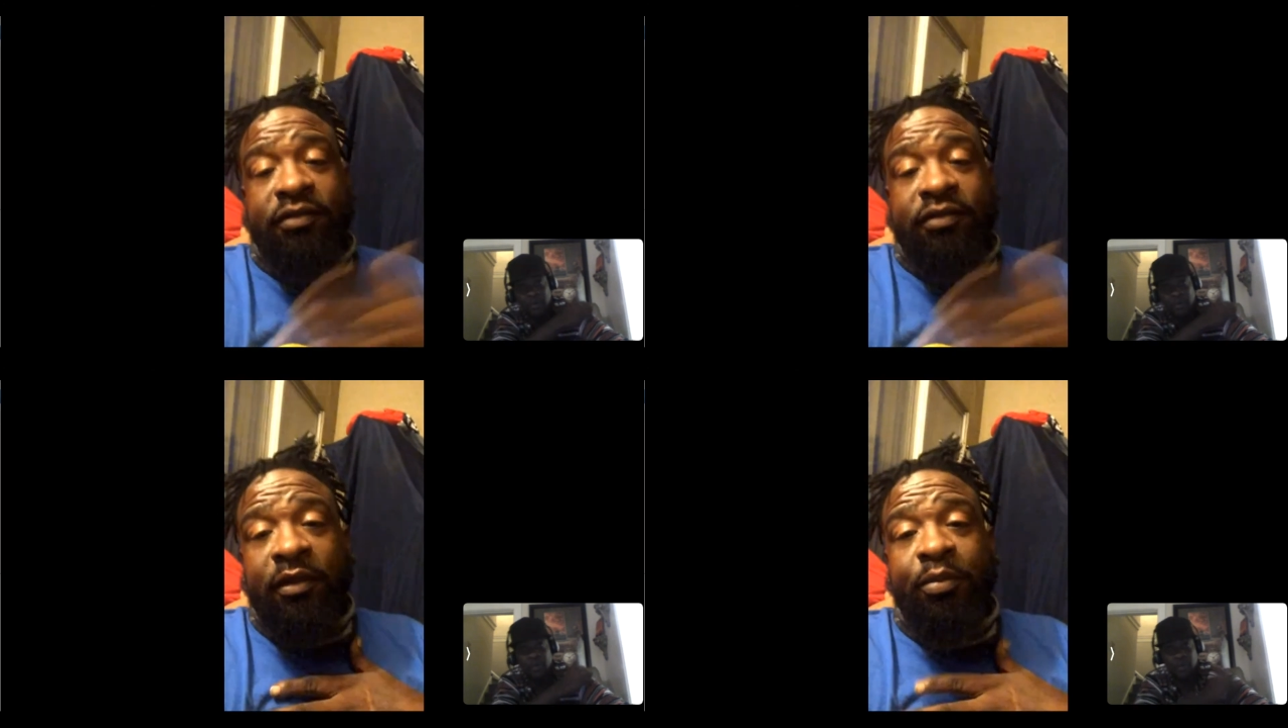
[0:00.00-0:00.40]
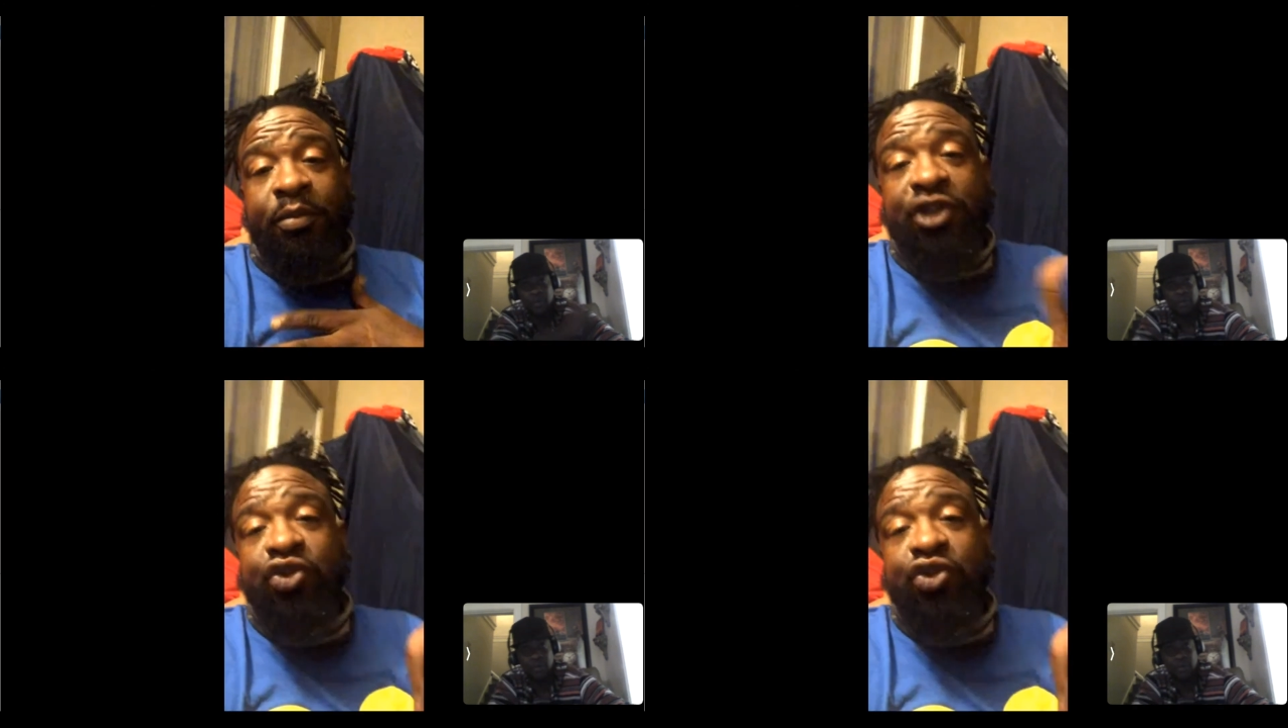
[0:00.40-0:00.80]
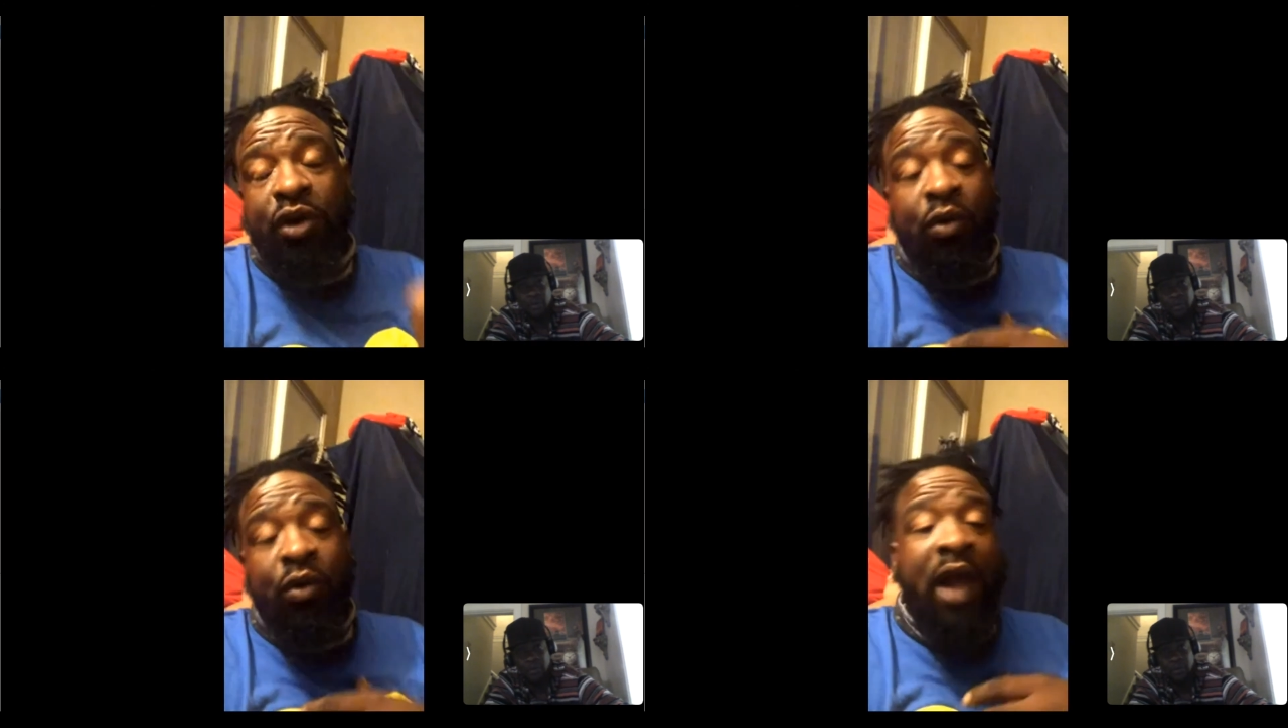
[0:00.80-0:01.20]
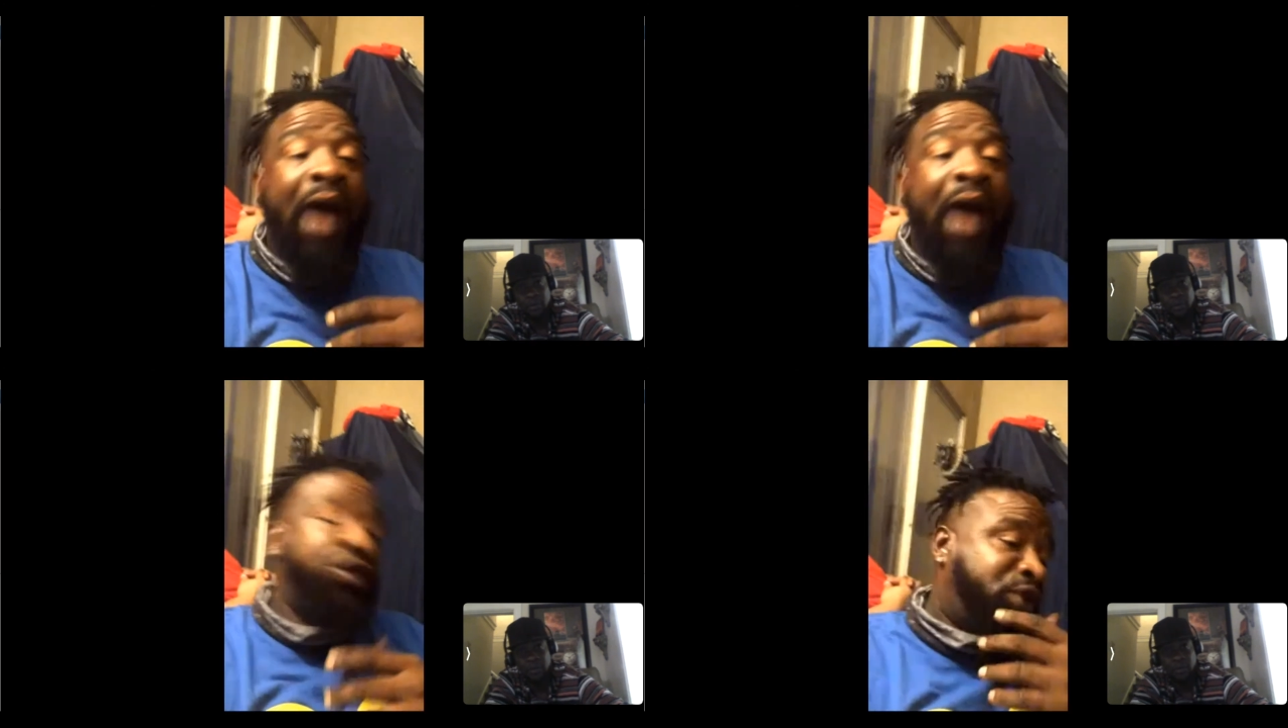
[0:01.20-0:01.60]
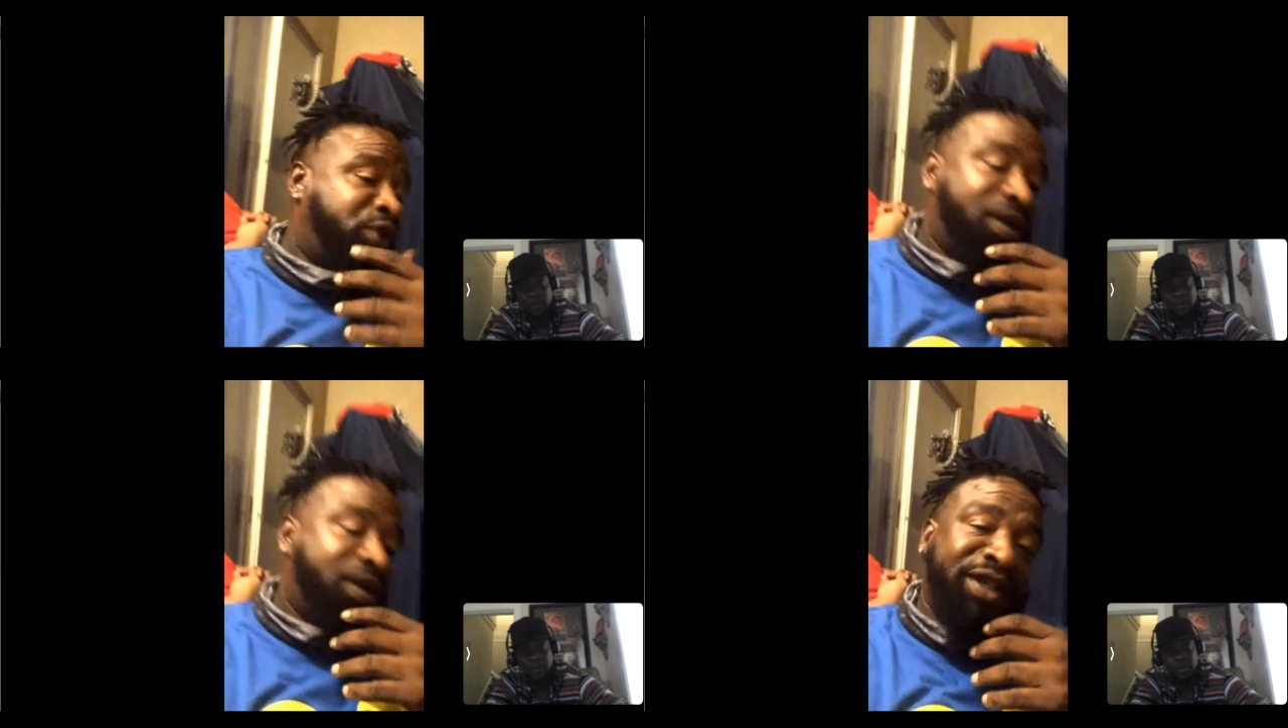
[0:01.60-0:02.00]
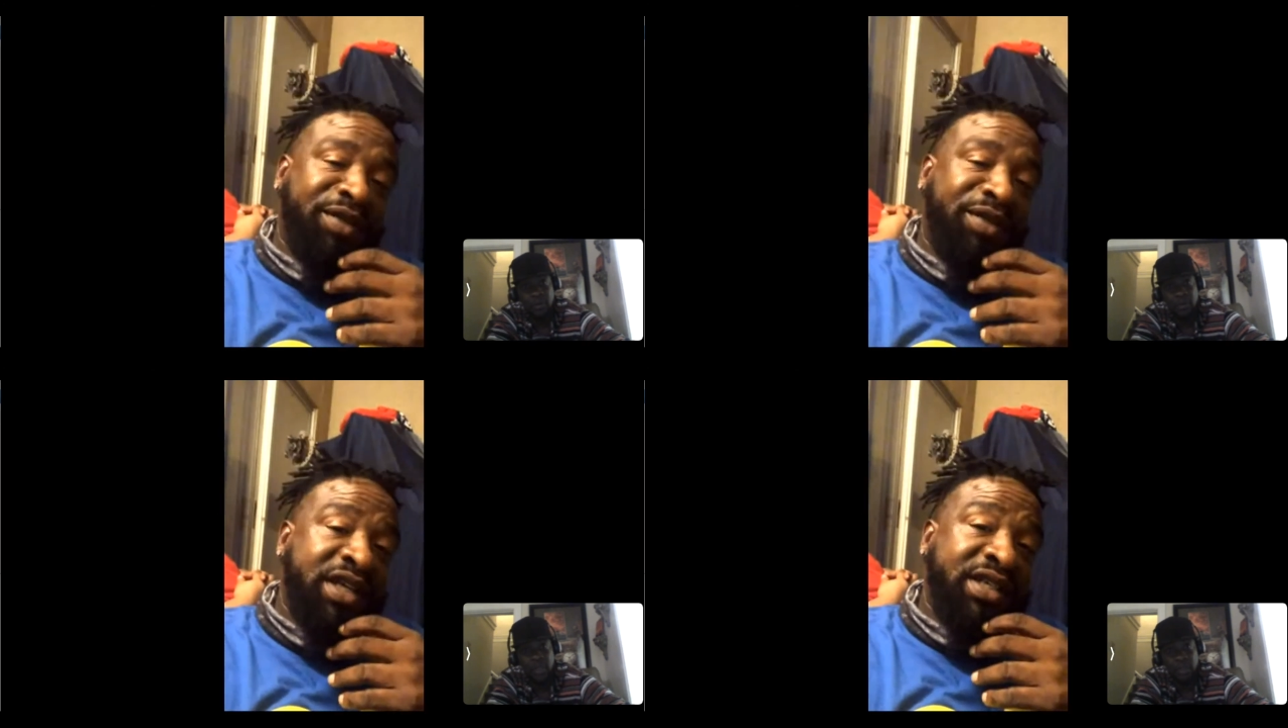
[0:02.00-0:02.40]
put it toward what I was doing, because